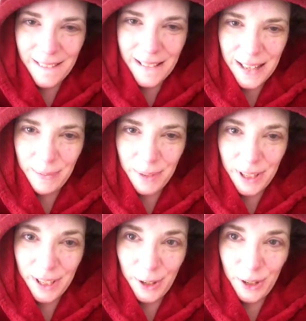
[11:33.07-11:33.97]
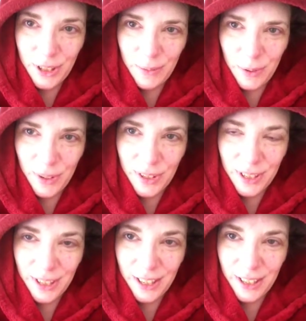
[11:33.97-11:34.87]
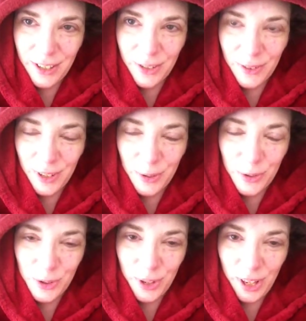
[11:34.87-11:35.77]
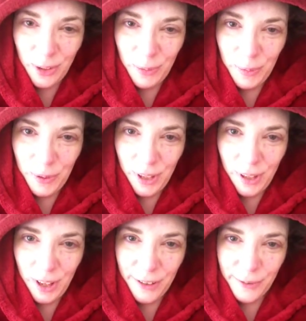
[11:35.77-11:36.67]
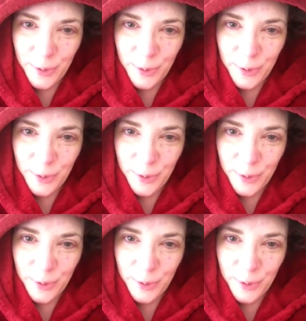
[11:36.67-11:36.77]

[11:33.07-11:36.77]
I'm going to go because I'm noticing that this video is turning out to be pretty long.